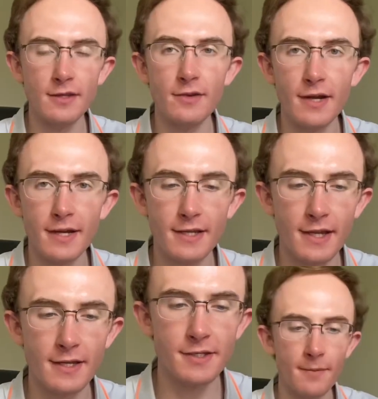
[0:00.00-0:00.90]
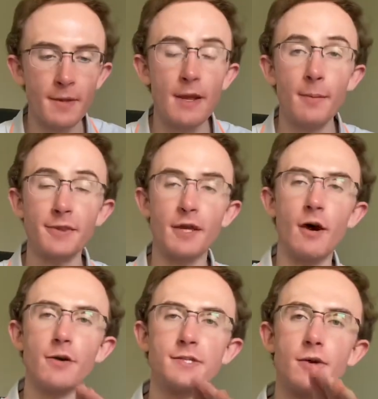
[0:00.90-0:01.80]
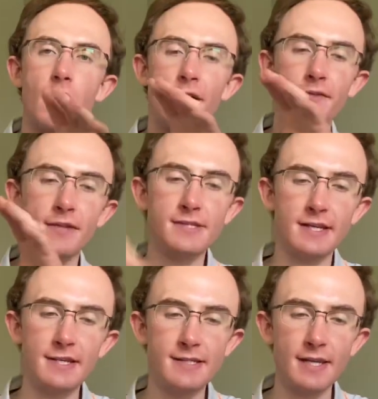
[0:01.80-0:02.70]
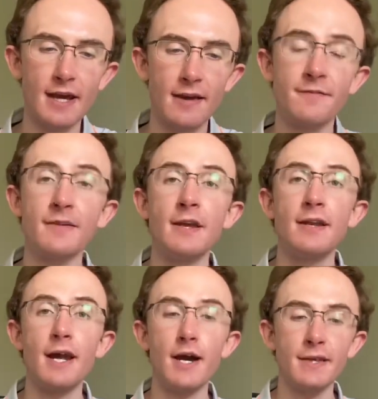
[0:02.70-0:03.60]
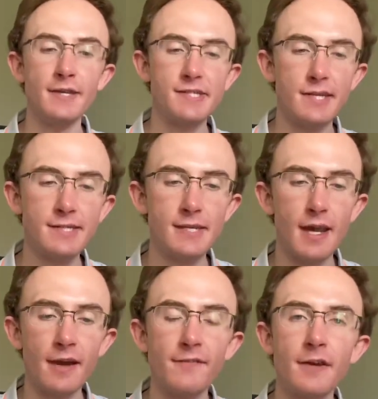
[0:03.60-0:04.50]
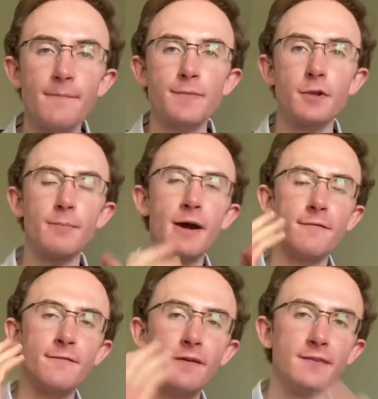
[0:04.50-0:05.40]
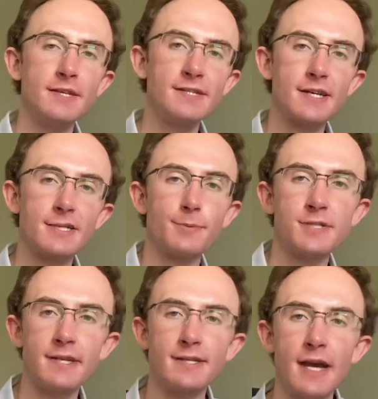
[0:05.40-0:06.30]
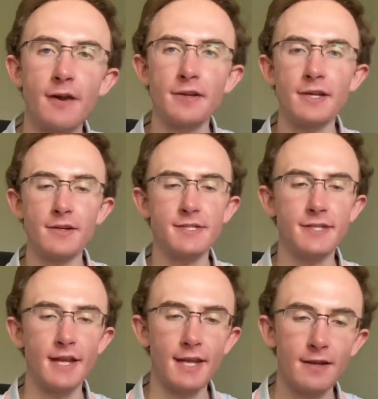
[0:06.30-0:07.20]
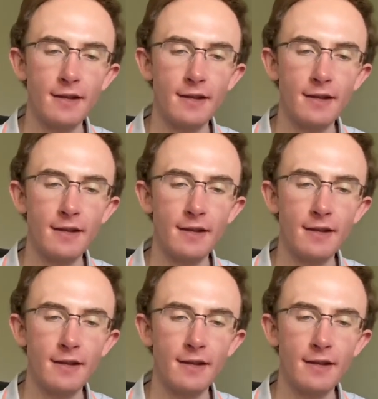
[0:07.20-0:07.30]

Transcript: United Kingdom. But they also offer this ETF. Now, in this ETF, they're about 56% down year to date.